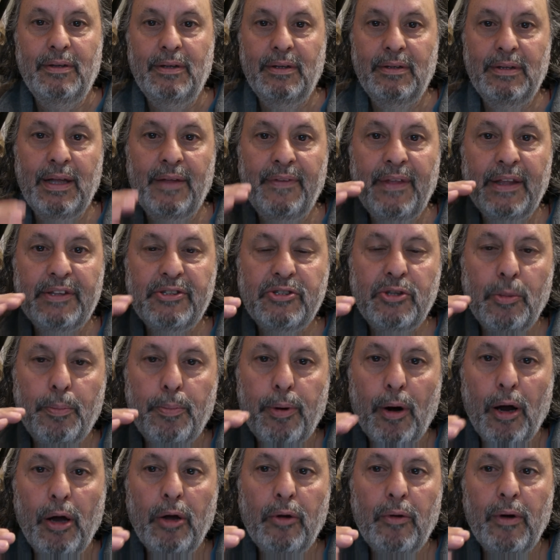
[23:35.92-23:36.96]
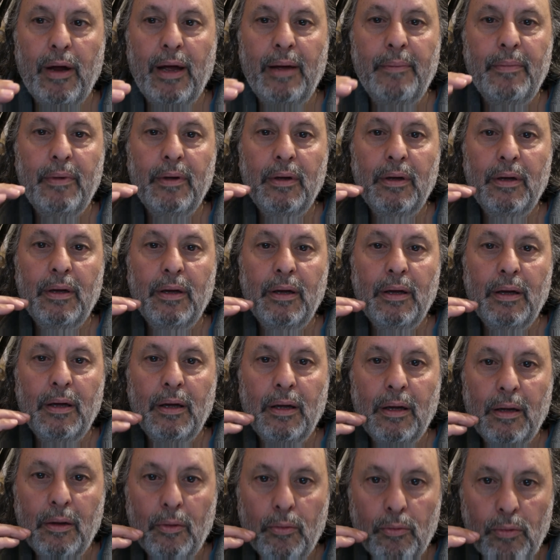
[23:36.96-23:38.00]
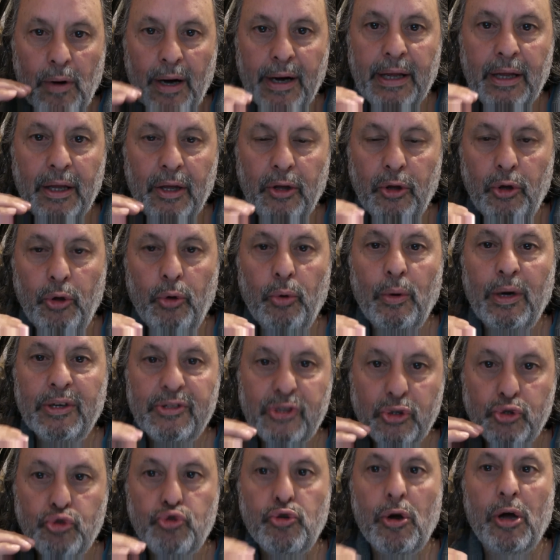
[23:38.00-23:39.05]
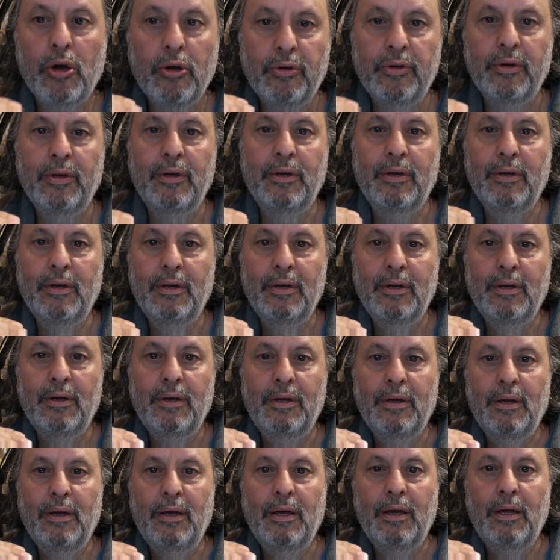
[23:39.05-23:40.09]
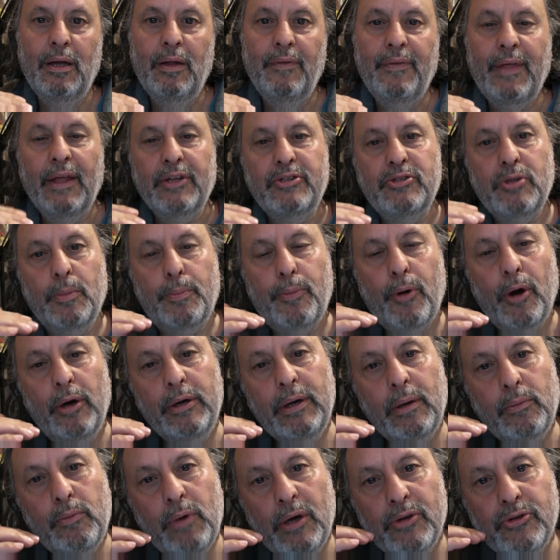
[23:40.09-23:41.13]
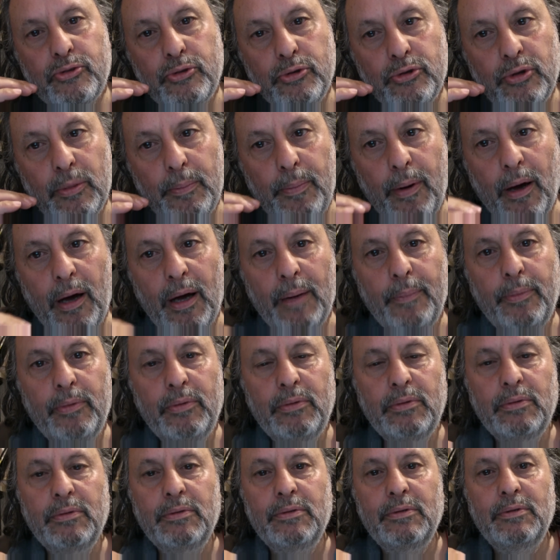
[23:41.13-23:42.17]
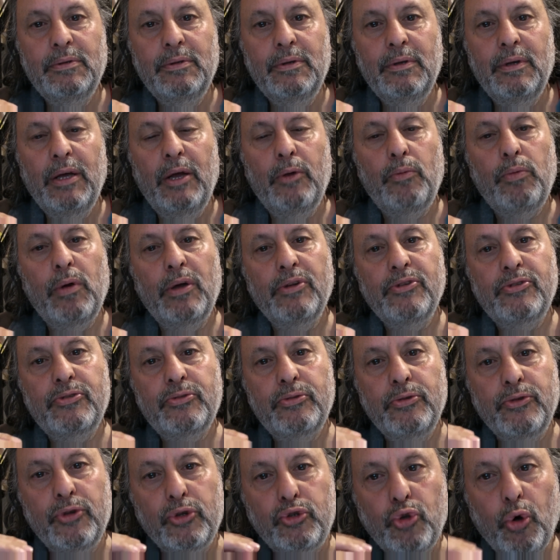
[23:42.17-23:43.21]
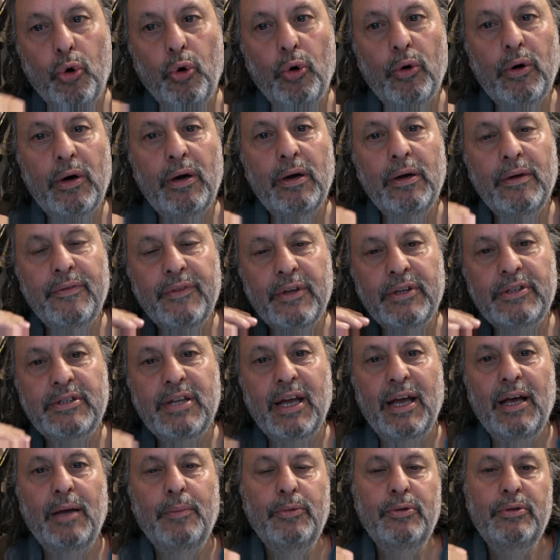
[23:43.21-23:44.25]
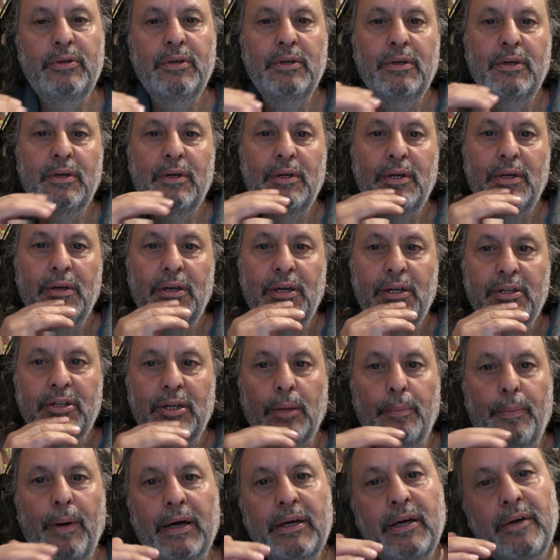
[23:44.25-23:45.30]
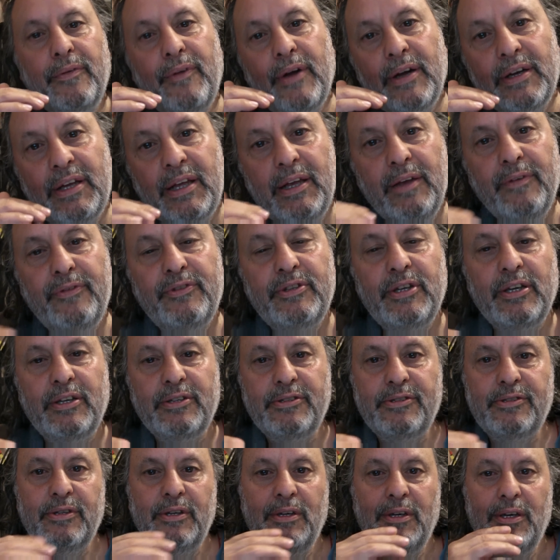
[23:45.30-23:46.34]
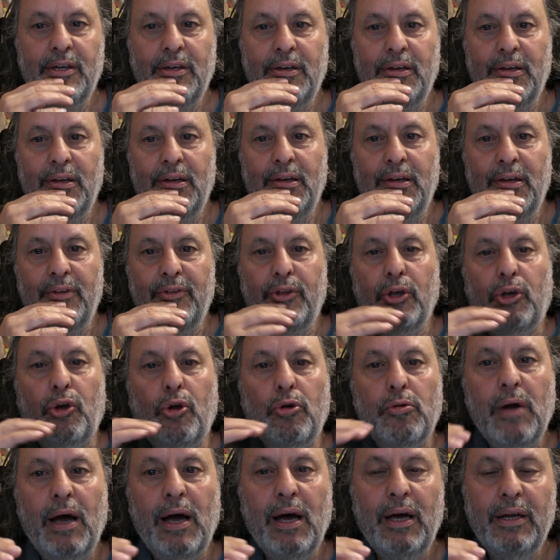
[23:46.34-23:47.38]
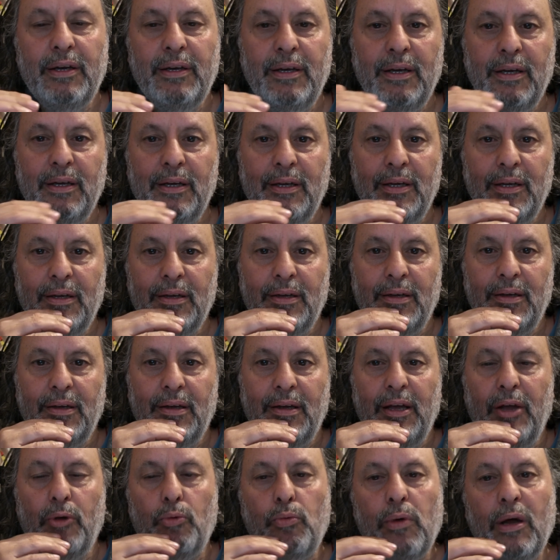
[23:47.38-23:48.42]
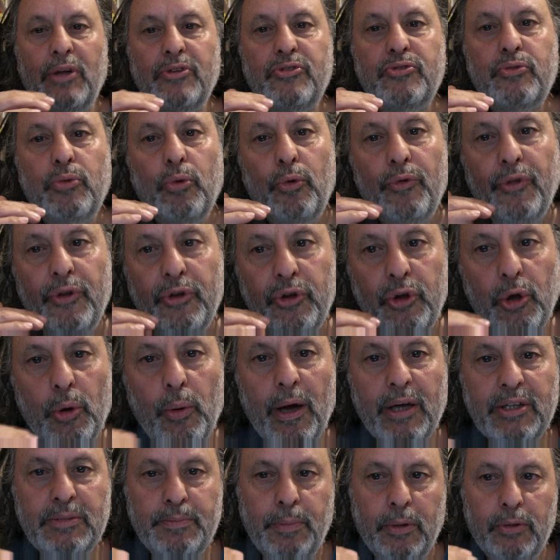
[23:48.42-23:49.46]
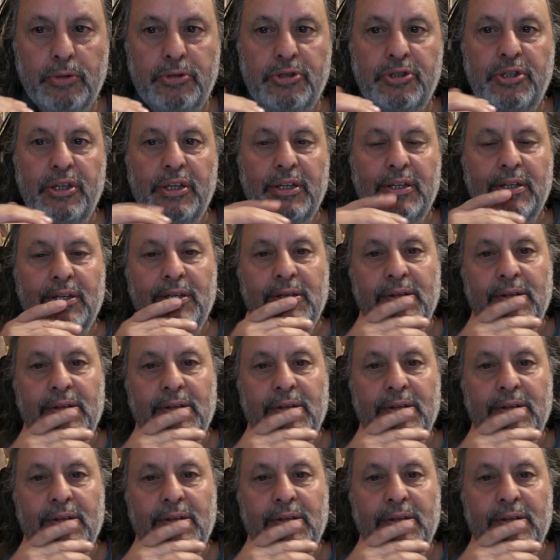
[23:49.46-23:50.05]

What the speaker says: Now that's the program running you as a drone. That's the program runs through the Bible. It runs through the Torah and the Talmud, the Bhagavad Gita, the Quran. It runs through all the New Age bullshit.